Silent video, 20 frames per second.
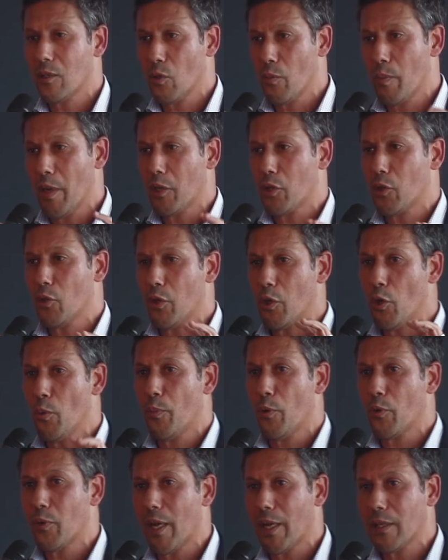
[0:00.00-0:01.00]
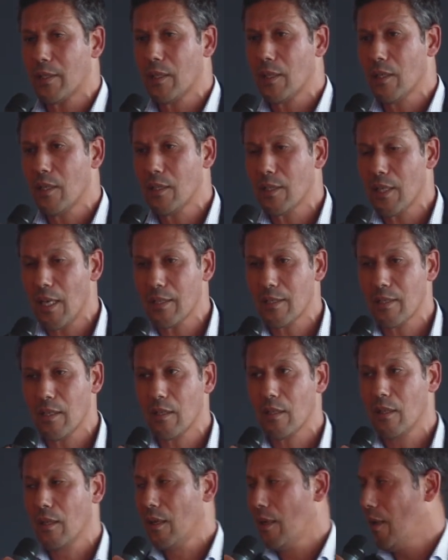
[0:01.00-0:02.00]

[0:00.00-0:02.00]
So make sure you're protecting this asset.